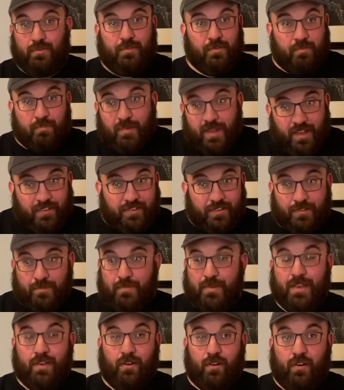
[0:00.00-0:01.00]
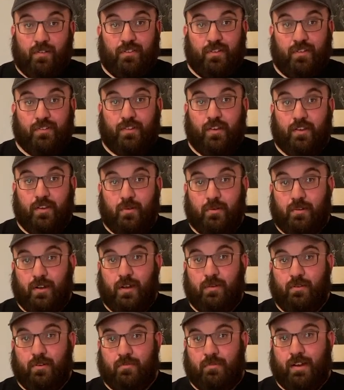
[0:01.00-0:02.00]
which pisses me off because I know where I
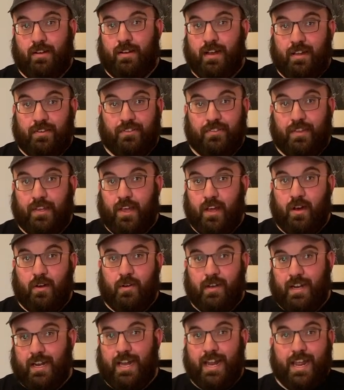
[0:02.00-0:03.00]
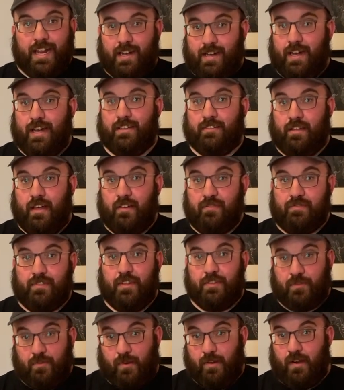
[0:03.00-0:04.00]
want my rounds to go, and it ain't high left,
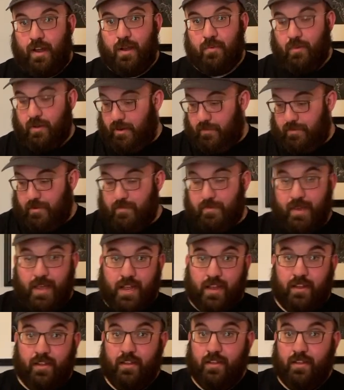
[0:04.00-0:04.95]
it's where I want them to be.